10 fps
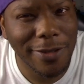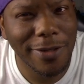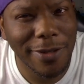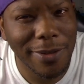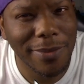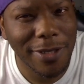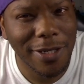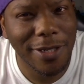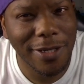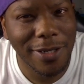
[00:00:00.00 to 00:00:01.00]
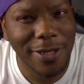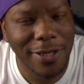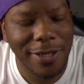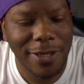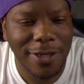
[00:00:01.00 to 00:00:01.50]
You know what I'm saying?
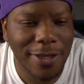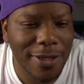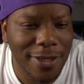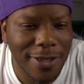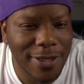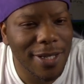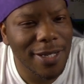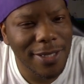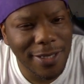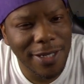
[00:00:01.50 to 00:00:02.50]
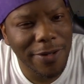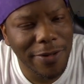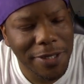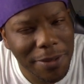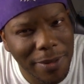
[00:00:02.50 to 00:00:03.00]
Second
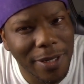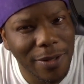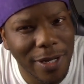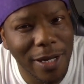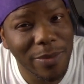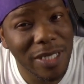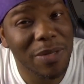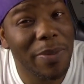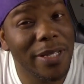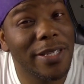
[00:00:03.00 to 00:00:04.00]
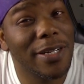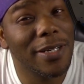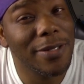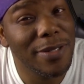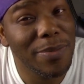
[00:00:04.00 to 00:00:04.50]
series, I'm like, okay, I'm expecting
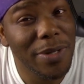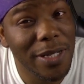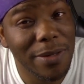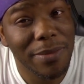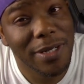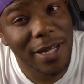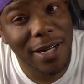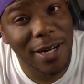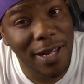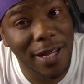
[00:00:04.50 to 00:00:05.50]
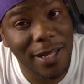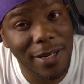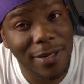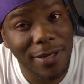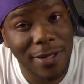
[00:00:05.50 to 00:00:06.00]
a little bit, but not a lot.
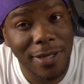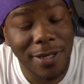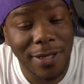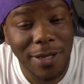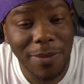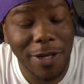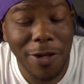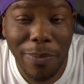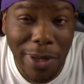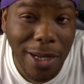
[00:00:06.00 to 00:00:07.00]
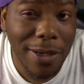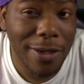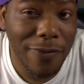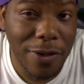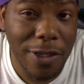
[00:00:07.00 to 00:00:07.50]
I'm like, you're
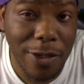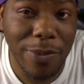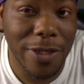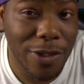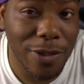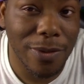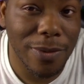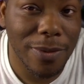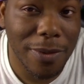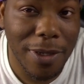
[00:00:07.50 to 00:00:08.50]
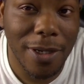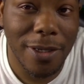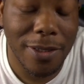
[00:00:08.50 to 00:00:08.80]
battling for QB two, okay?